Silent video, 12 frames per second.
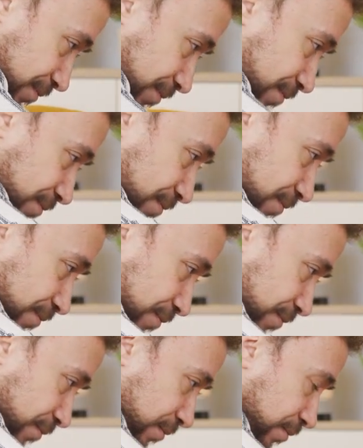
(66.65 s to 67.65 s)
symptoms.
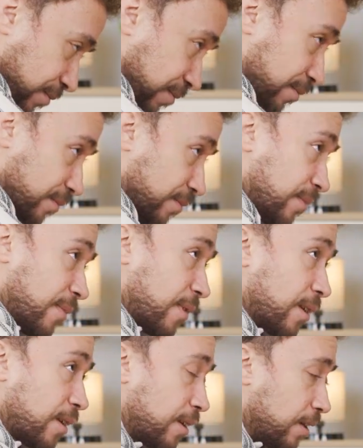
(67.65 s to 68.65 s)
These
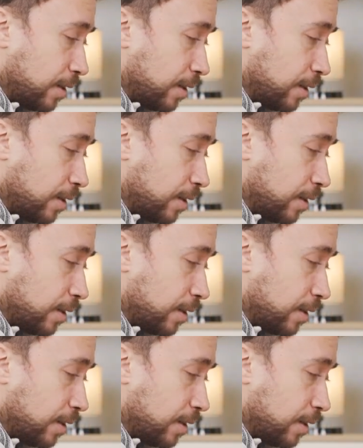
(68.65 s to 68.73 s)
type of